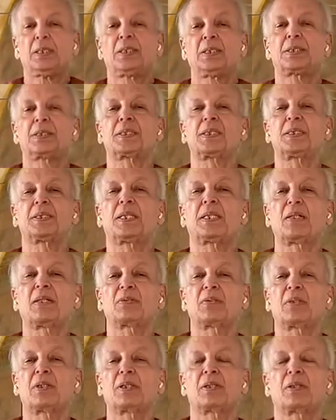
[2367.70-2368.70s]
sit
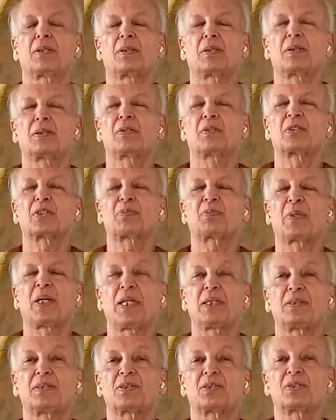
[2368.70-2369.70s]
down,
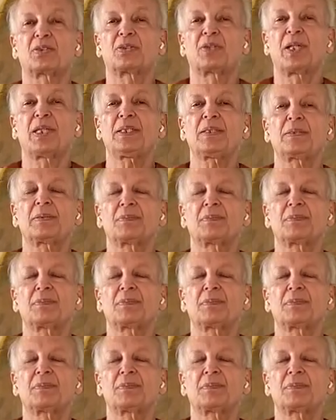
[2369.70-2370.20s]
spine straight.